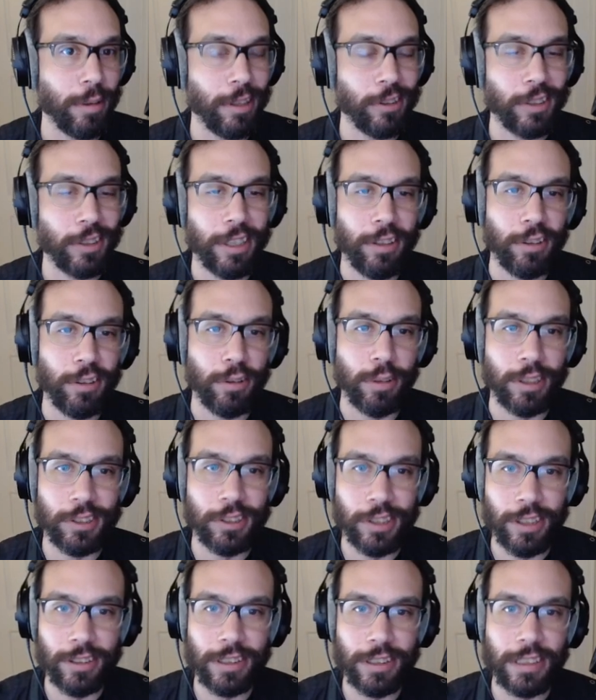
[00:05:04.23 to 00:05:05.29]
Kirintor
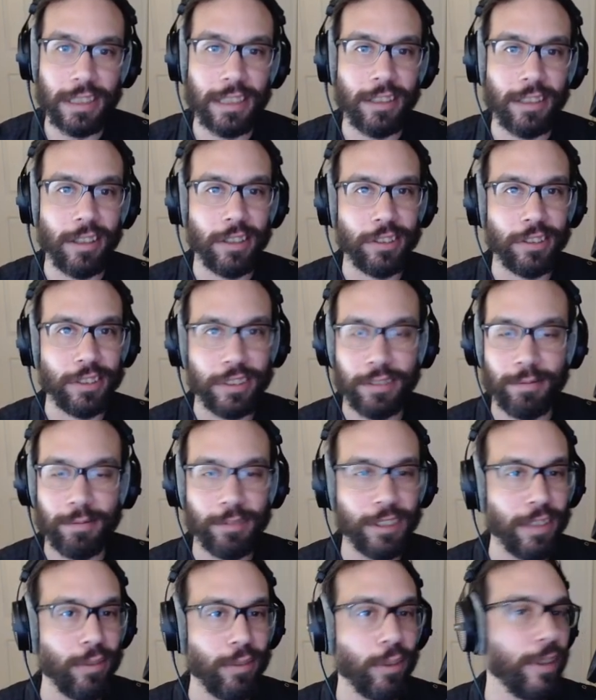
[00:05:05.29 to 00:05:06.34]
Exalted and costs
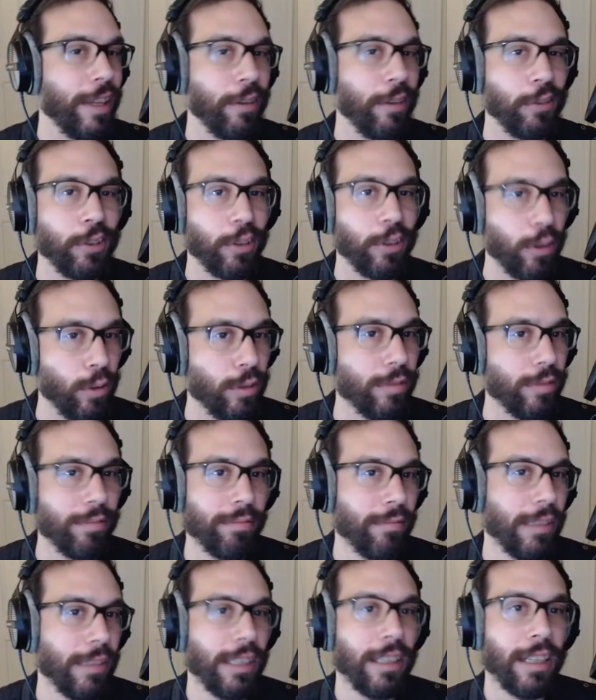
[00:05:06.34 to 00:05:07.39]
several thousand gold.
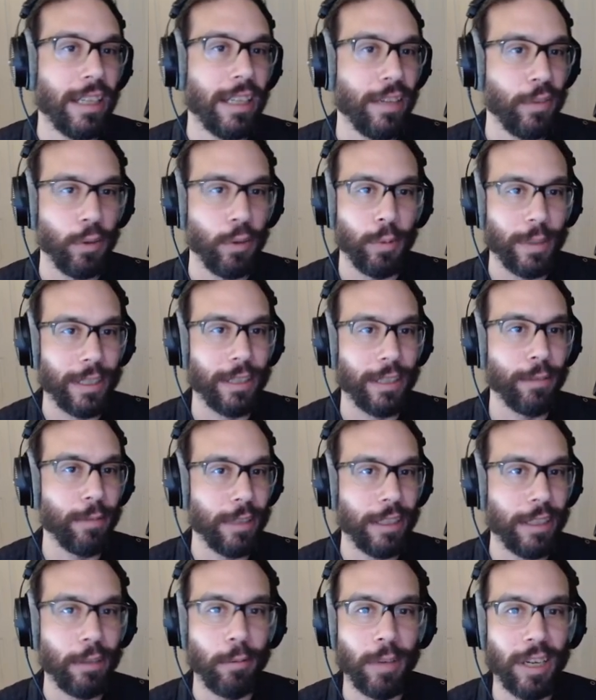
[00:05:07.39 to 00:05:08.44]
If you
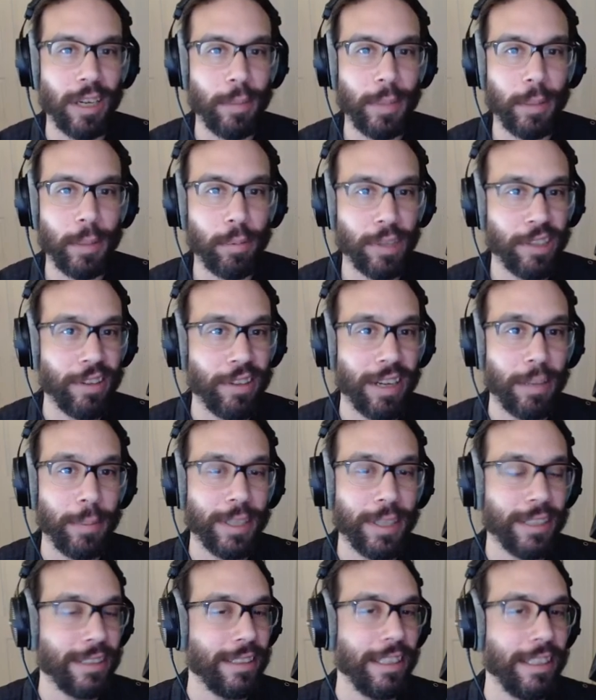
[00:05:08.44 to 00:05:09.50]
really want to be pre-raid
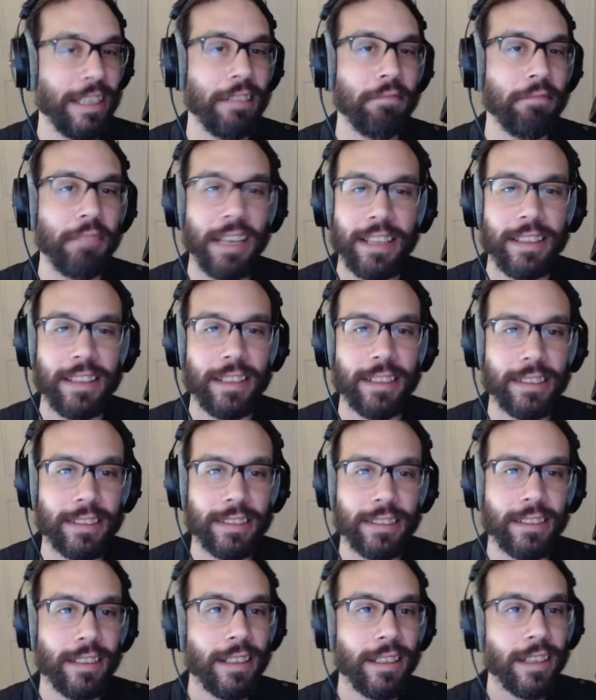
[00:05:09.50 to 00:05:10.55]
this, then get this.
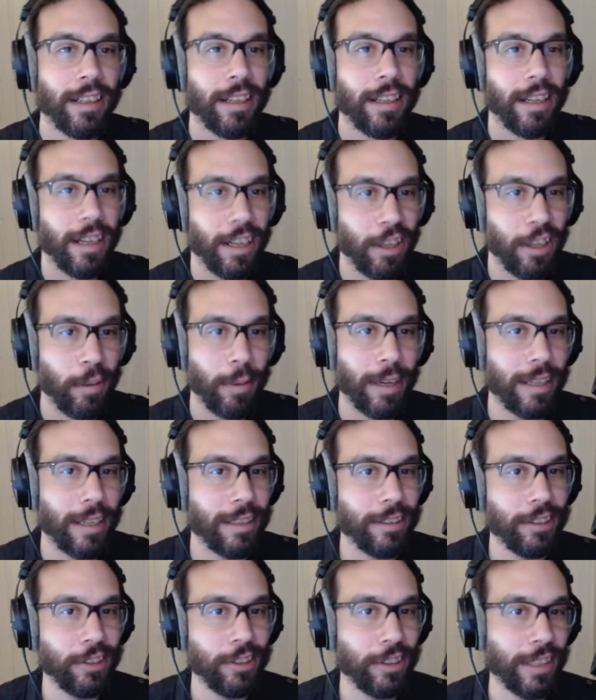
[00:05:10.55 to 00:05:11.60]

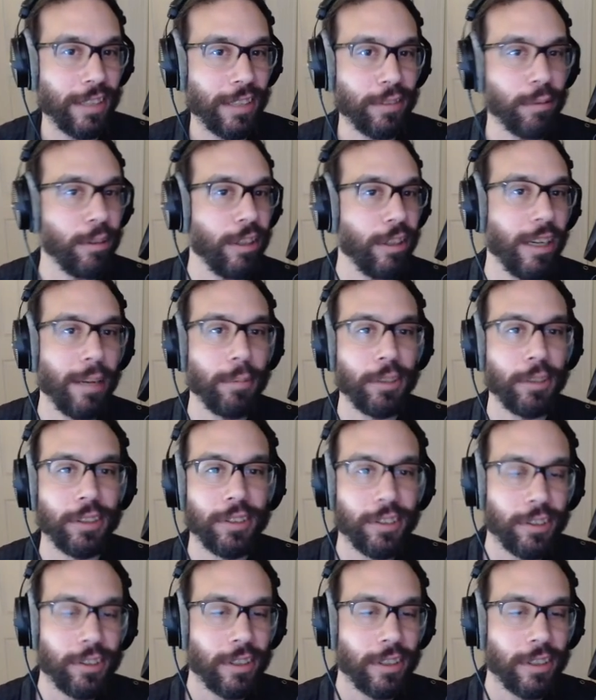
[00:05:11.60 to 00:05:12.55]
Otherwise, you still have some good options.